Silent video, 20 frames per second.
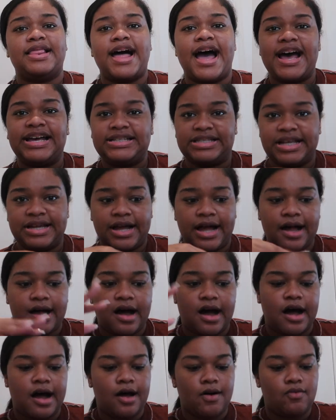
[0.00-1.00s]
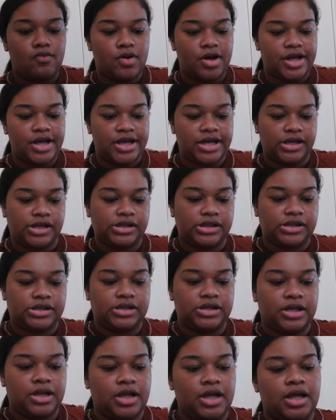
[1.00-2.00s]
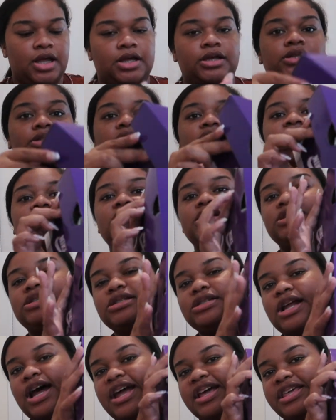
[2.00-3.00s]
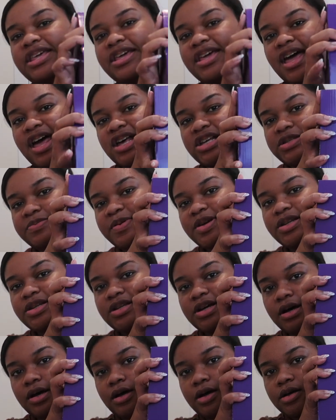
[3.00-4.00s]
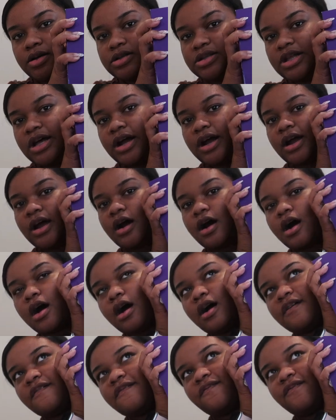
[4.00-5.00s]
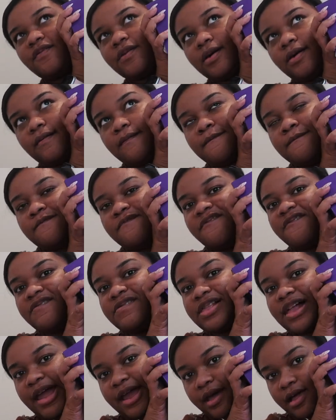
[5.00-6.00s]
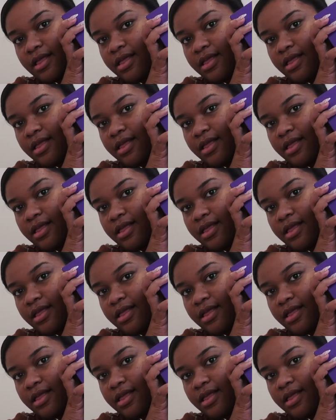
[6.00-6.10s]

last thing I got was these Nike SB Dunks that are from Flight